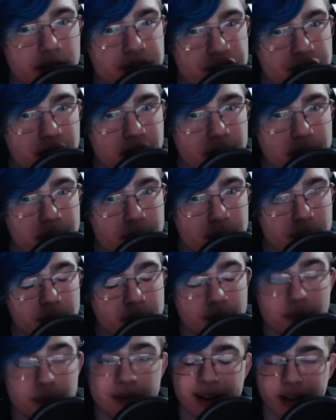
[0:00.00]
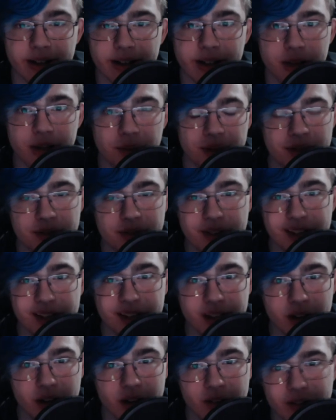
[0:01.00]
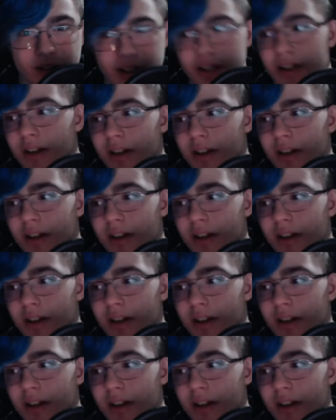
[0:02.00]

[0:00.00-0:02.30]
shape, depending on how well you've taken care of it.